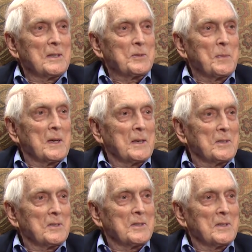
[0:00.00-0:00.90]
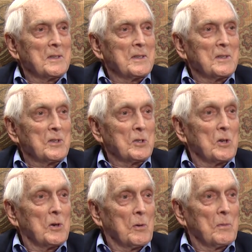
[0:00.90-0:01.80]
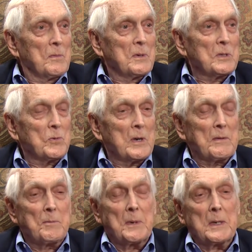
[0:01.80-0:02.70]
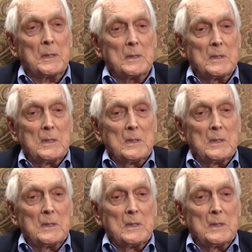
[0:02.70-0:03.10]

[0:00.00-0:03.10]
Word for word: his buddies could go, his white buddies.